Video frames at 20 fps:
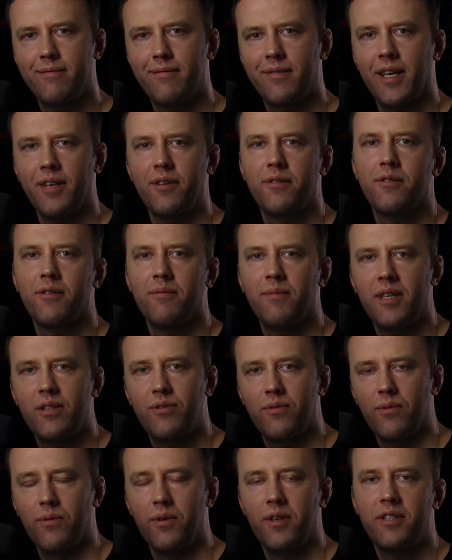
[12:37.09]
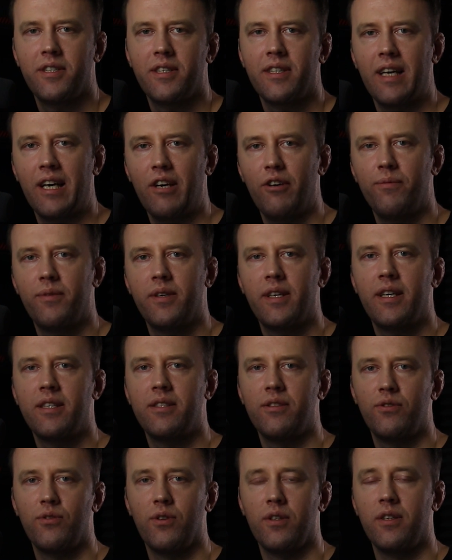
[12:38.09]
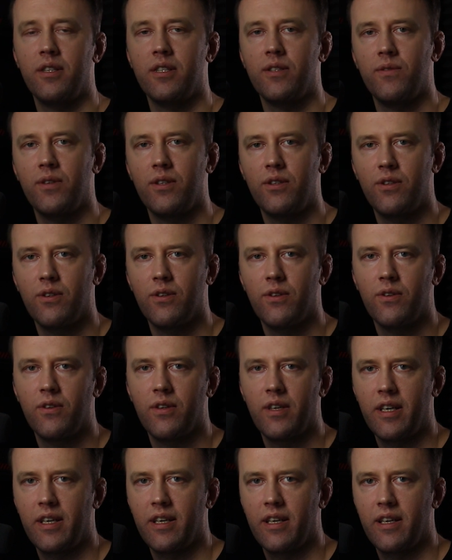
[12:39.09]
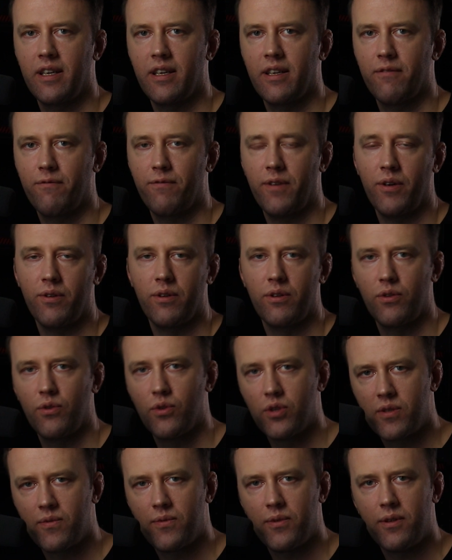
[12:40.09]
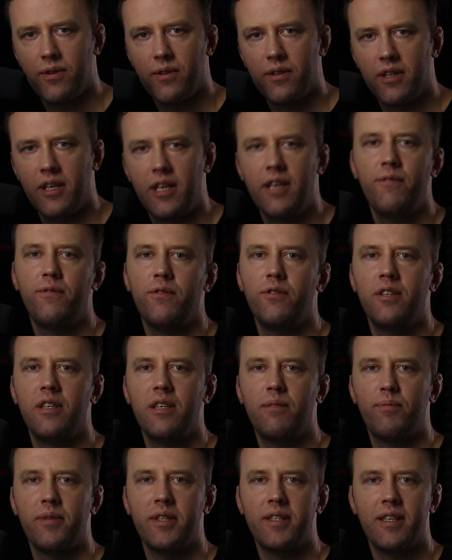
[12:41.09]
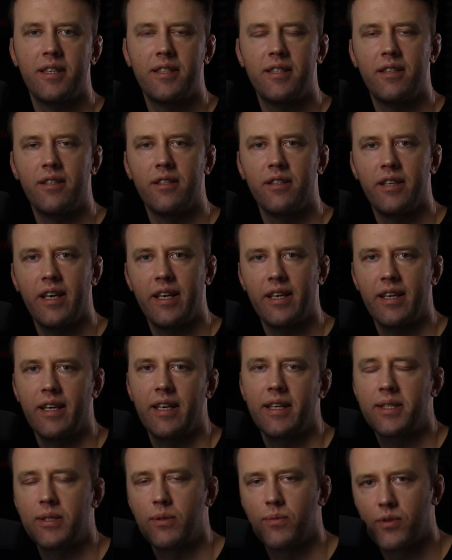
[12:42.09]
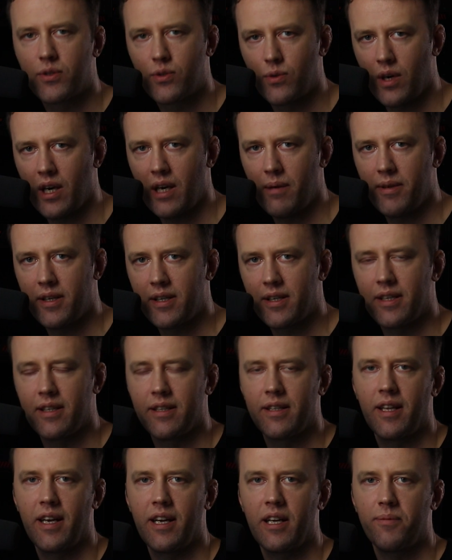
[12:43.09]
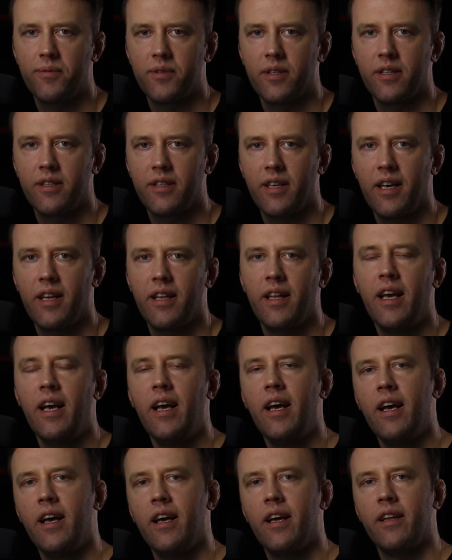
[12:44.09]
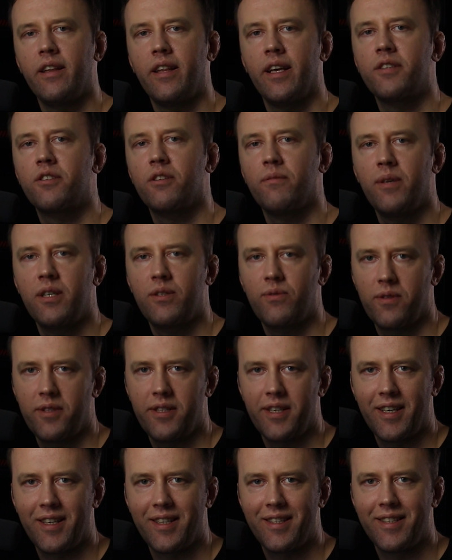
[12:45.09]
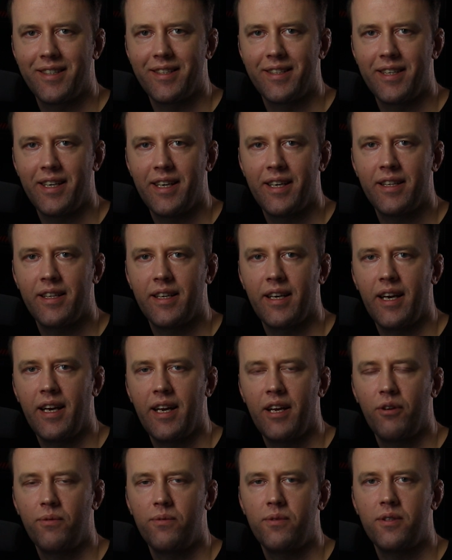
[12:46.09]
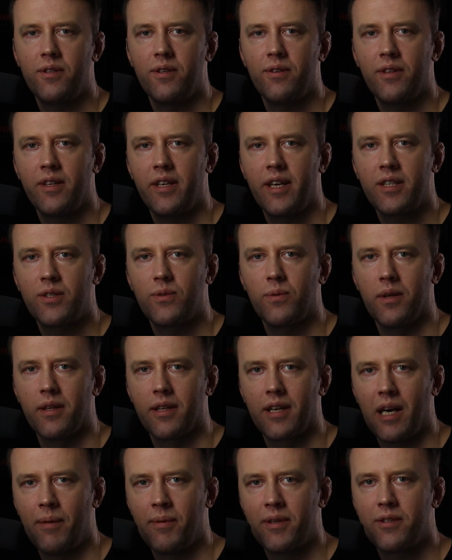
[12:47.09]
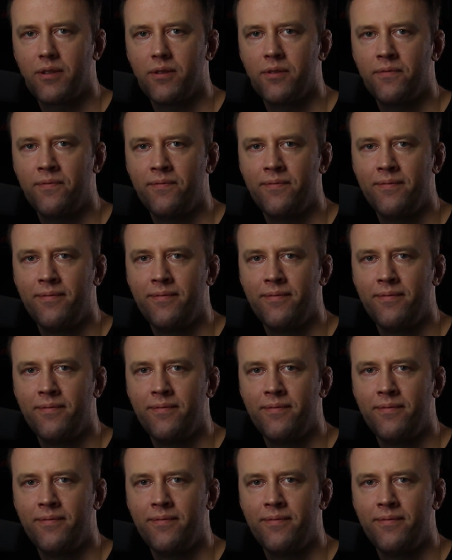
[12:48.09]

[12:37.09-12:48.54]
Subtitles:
Thank you so much for watching. I hope you guys enjoyed this video and found it useful. If you did, please consider liking and subscribing. It helps a ton. Thanks so much for sticking till the end, and I hope to see you in the next one, coming soon.